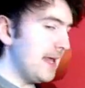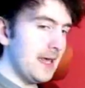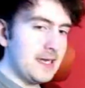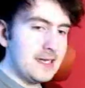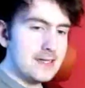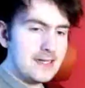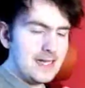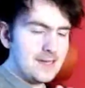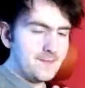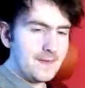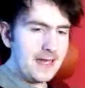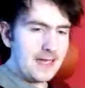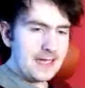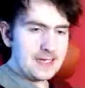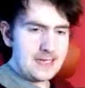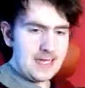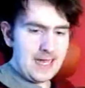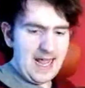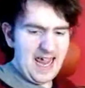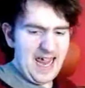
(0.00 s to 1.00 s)
because let's
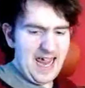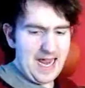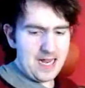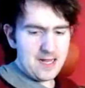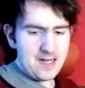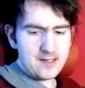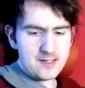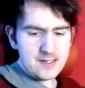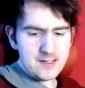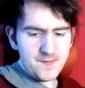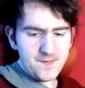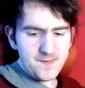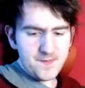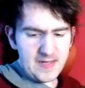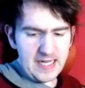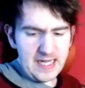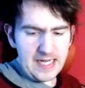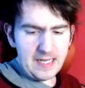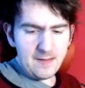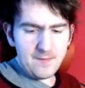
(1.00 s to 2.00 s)
face it, the
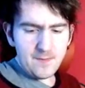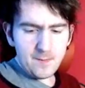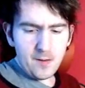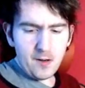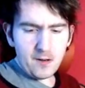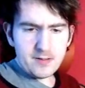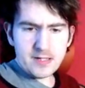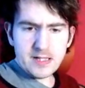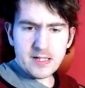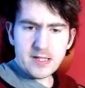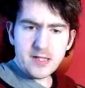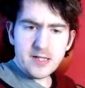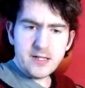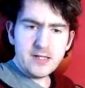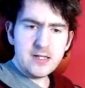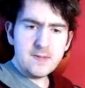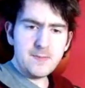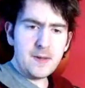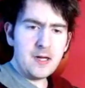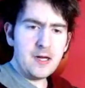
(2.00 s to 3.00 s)
fee for Walt Disney
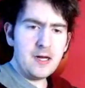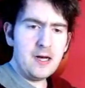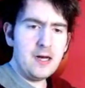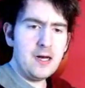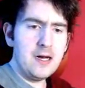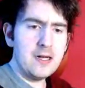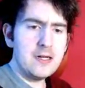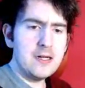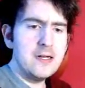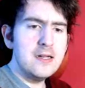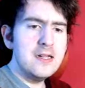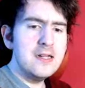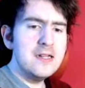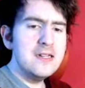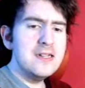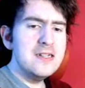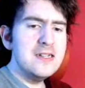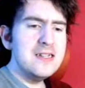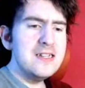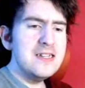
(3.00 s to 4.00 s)
Studios Park,
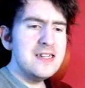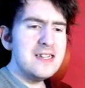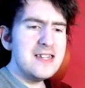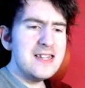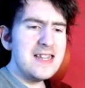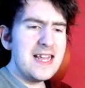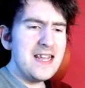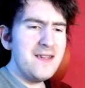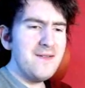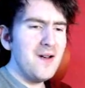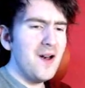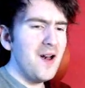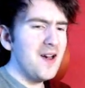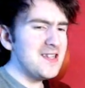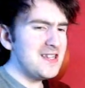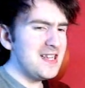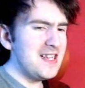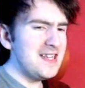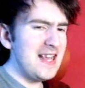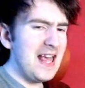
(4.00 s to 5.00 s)
can you
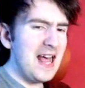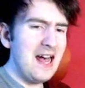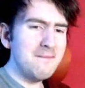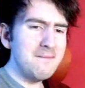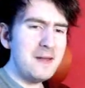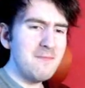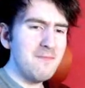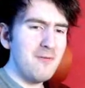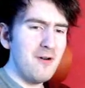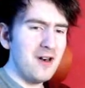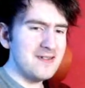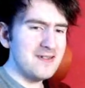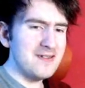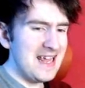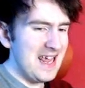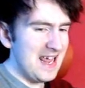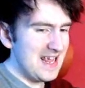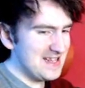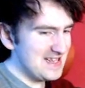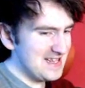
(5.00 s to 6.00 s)
honestly tell me what
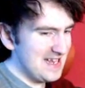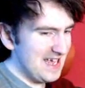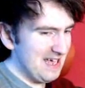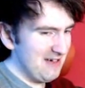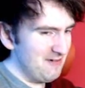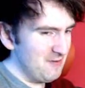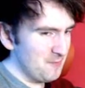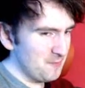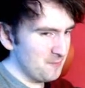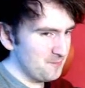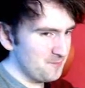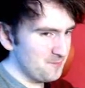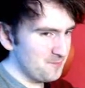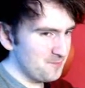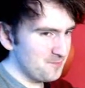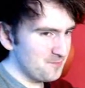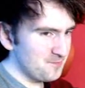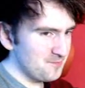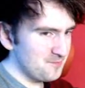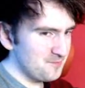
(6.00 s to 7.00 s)
that is now?
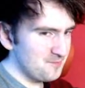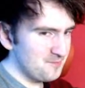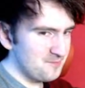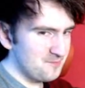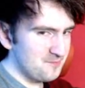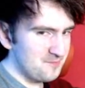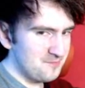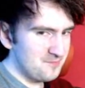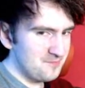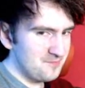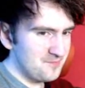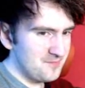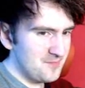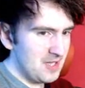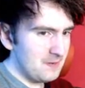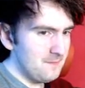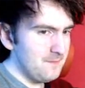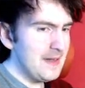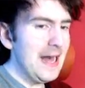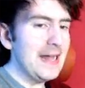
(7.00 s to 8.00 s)

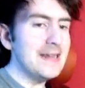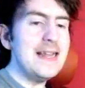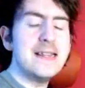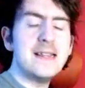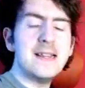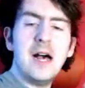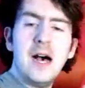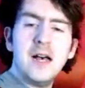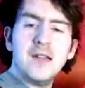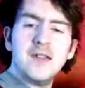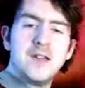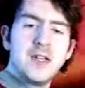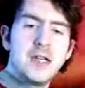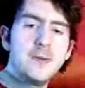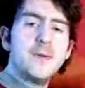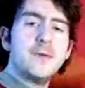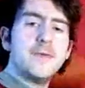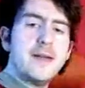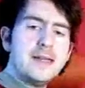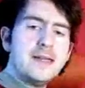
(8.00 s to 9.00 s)
In fact, let's ask
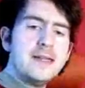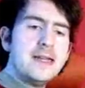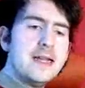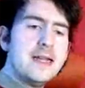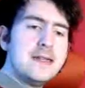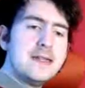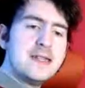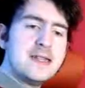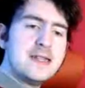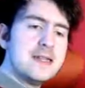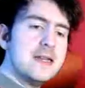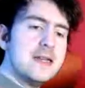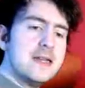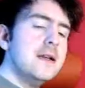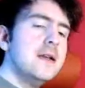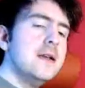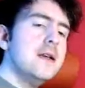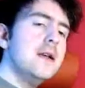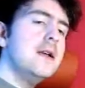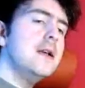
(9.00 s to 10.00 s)
two Parisians
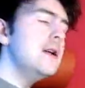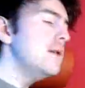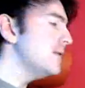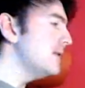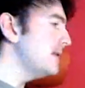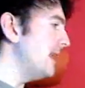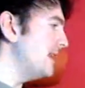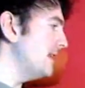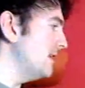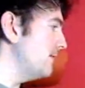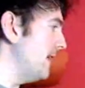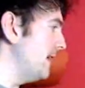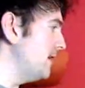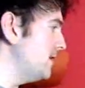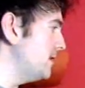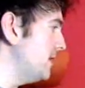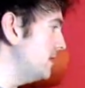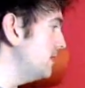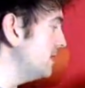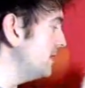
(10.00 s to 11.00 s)
this
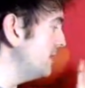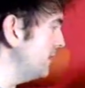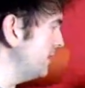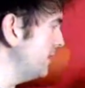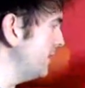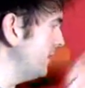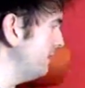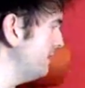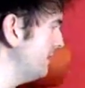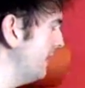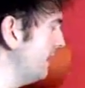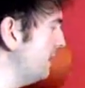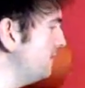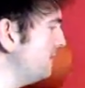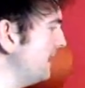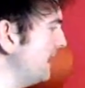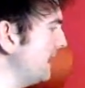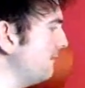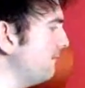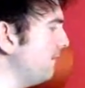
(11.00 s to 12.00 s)
question. Could you tell
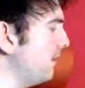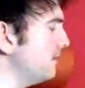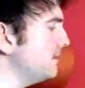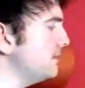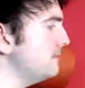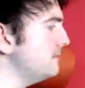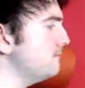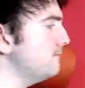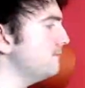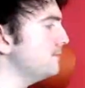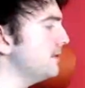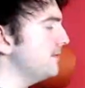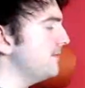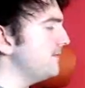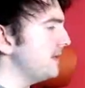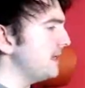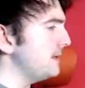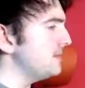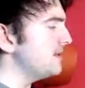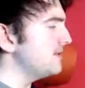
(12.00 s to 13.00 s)
me what the
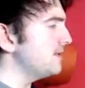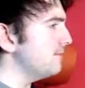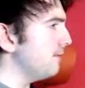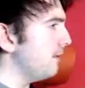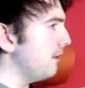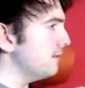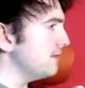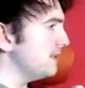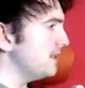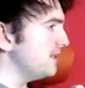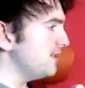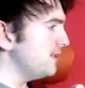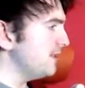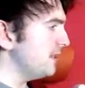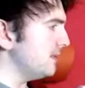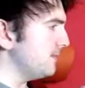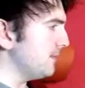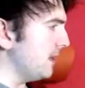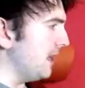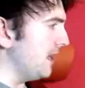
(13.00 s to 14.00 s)
fee is to Walt Disney
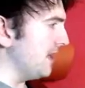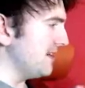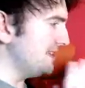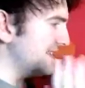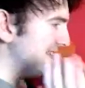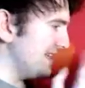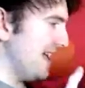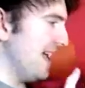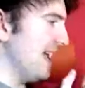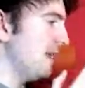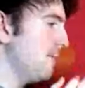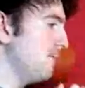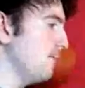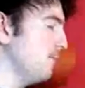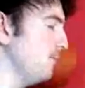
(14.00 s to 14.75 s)
Studios Park today?